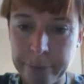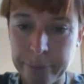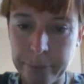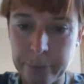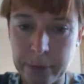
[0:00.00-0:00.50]

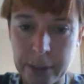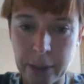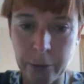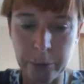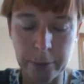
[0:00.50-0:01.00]
Okay,
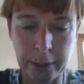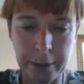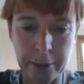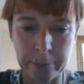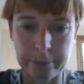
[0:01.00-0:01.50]

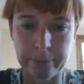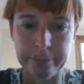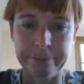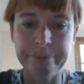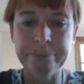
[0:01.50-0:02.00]
so I
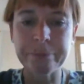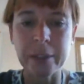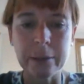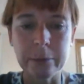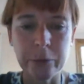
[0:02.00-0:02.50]
think
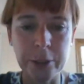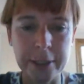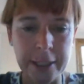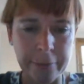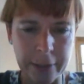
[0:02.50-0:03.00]
the
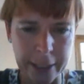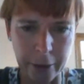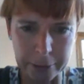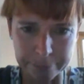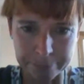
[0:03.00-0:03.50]
voice is
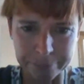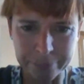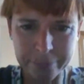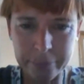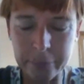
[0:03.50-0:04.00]
definitely going.